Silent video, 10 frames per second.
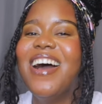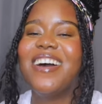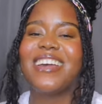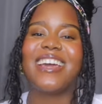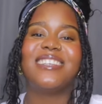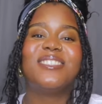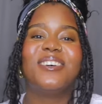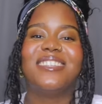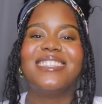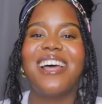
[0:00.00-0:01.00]
Okay,
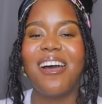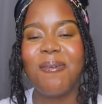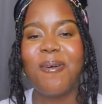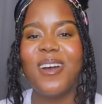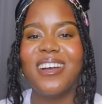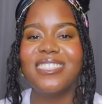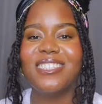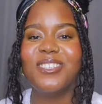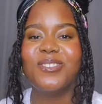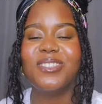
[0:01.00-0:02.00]
so that one,
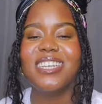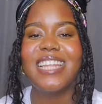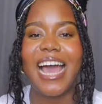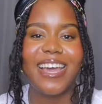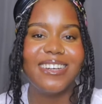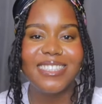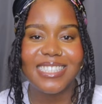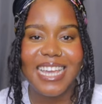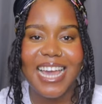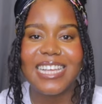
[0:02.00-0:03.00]
you need
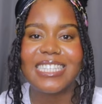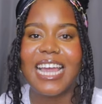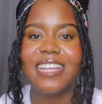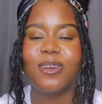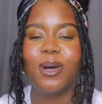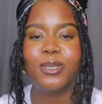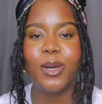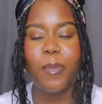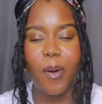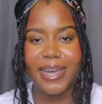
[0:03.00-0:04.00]
IELTS. It's also
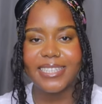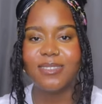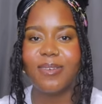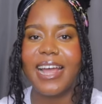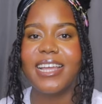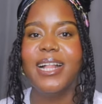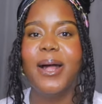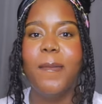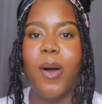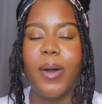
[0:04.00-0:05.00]
points, right?
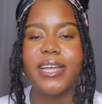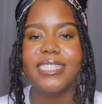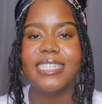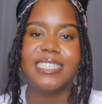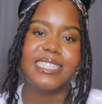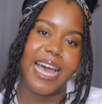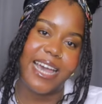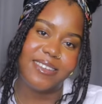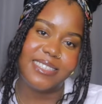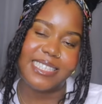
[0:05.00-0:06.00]
But what you need is
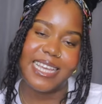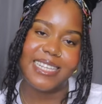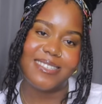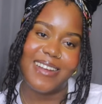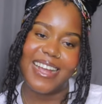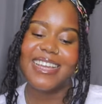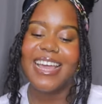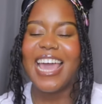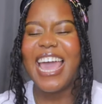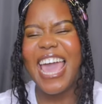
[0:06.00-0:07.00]
IELTS, right?
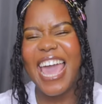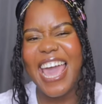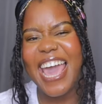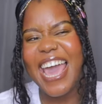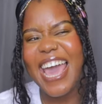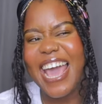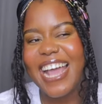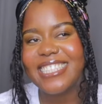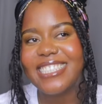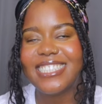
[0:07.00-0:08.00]

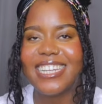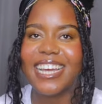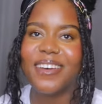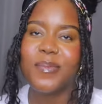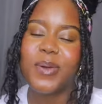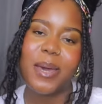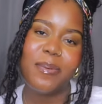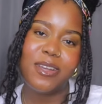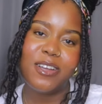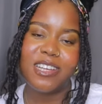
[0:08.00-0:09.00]
And
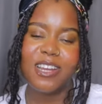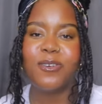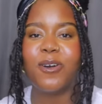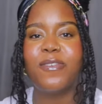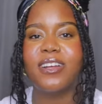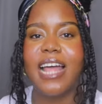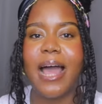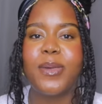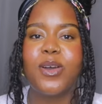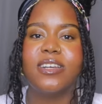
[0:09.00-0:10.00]
people don't usually go for
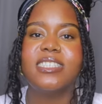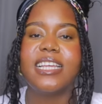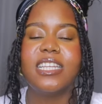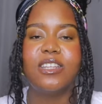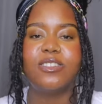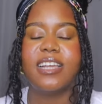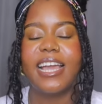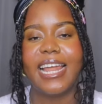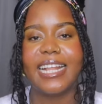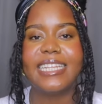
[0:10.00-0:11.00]
that because they need you to
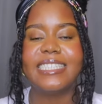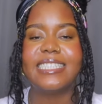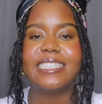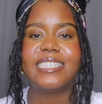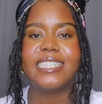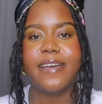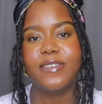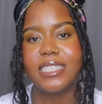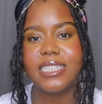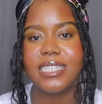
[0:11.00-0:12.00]
get at least
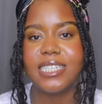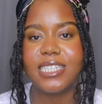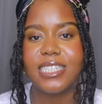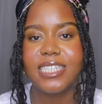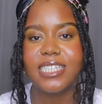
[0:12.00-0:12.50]
70.